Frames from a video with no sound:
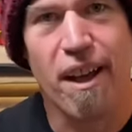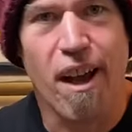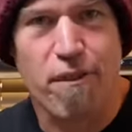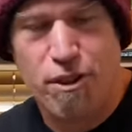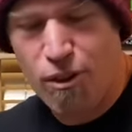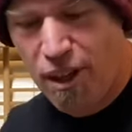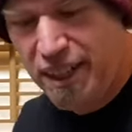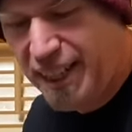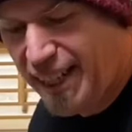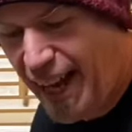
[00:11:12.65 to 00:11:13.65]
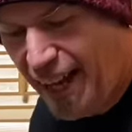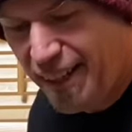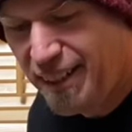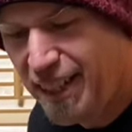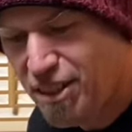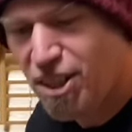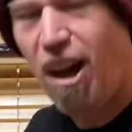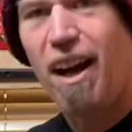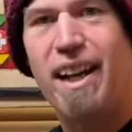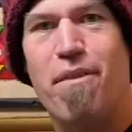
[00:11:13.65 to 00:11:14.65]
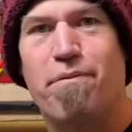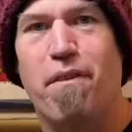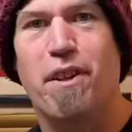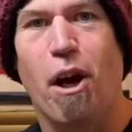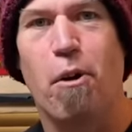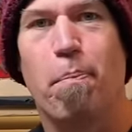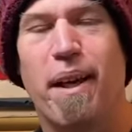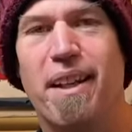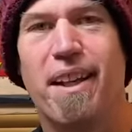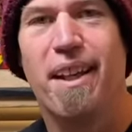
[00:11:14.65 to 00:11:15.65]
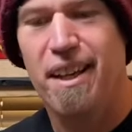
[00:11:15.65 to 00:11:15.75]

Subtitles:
of trying to get the entire length of coping.